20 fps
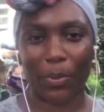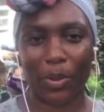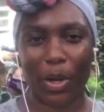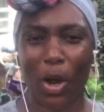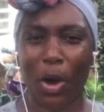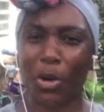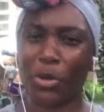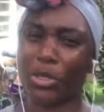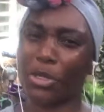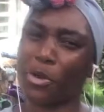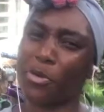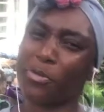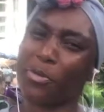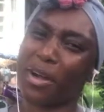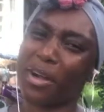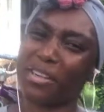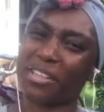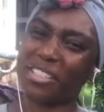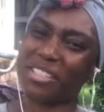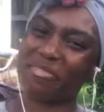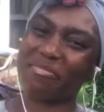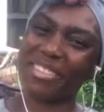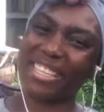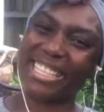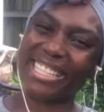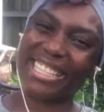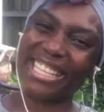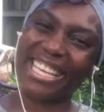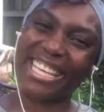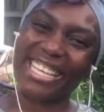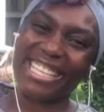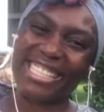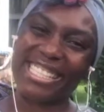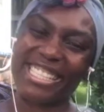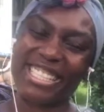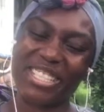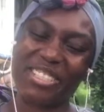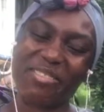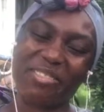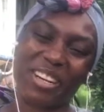oh, you're welcome, Elaine.
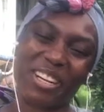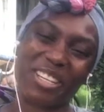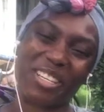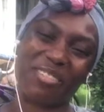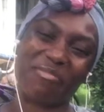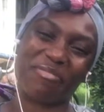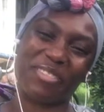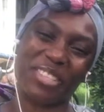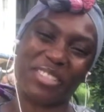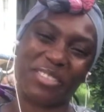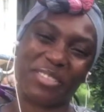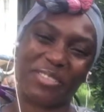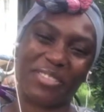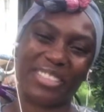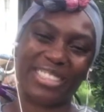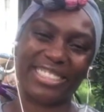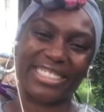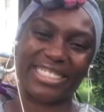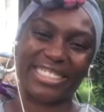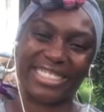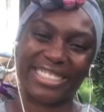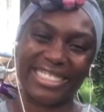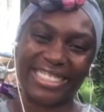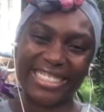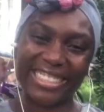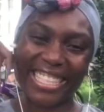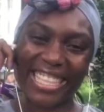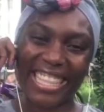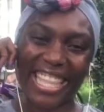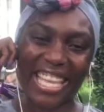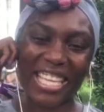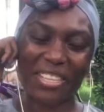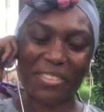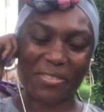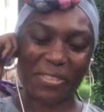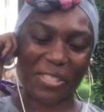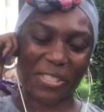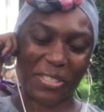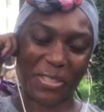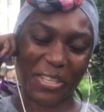You're welcome, beautiful. Thank you
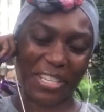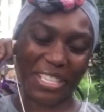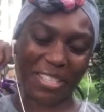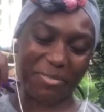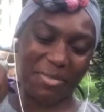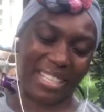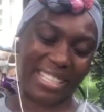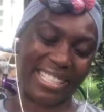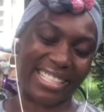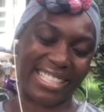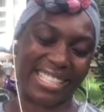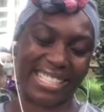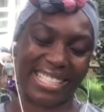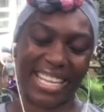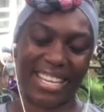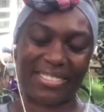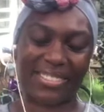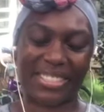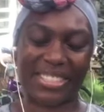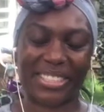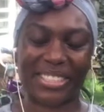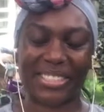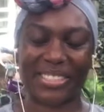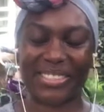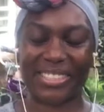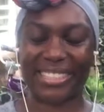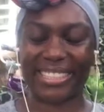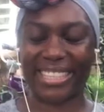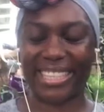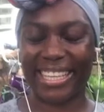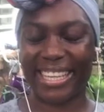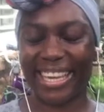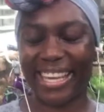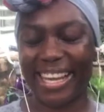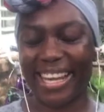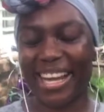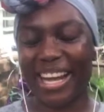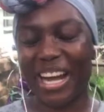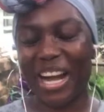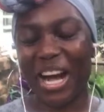for joining me this afternoon.
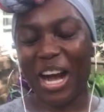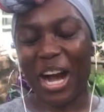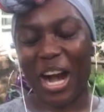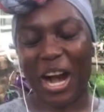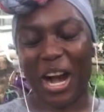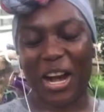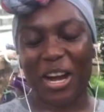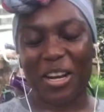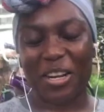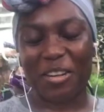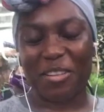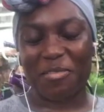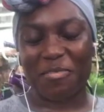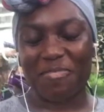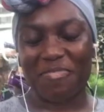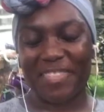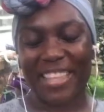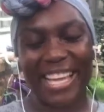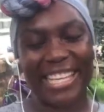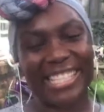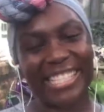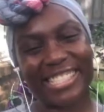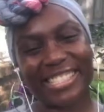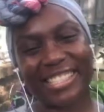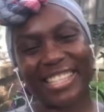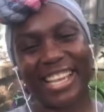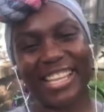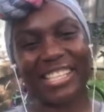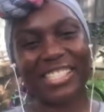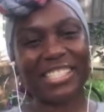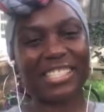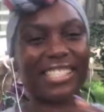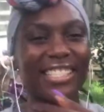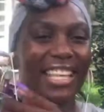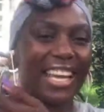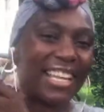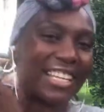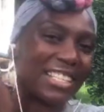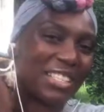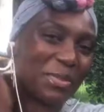
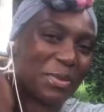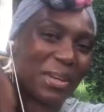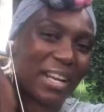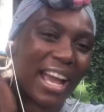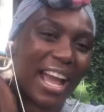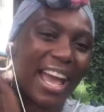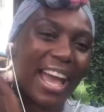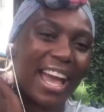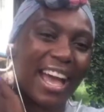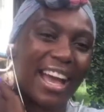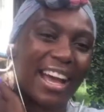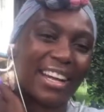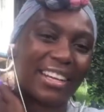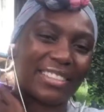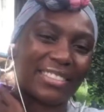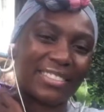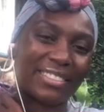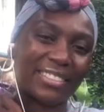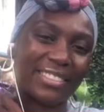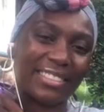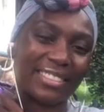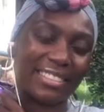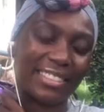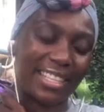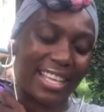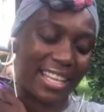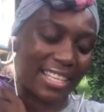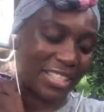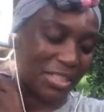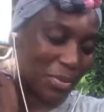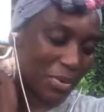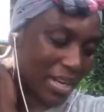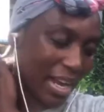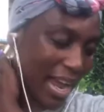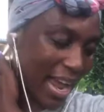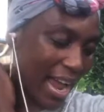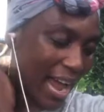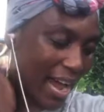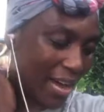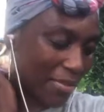That is what I have. That is what
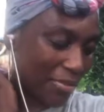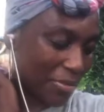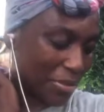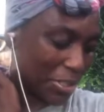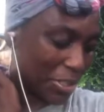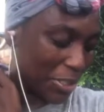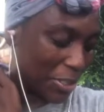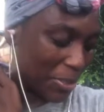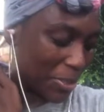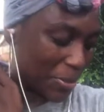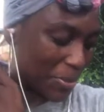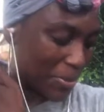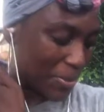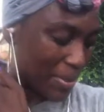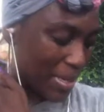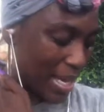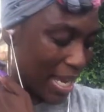I have for you.